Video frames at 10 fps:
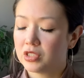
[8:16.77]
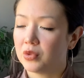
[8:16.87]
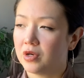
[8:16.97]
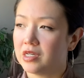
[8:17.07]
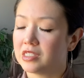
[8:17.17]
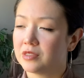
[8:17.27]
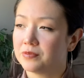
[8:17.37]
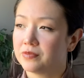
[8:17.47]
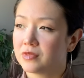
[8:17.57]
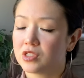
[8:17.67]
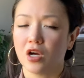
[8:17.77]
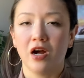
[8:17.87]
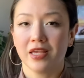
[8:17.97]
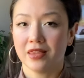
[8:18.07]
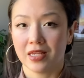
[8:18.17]
towards
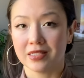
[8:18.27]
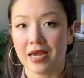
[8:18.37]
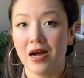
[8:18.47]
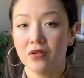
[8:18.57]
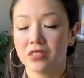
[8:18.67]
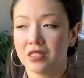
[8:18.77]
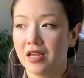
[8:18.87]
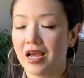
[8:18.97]
talking things out,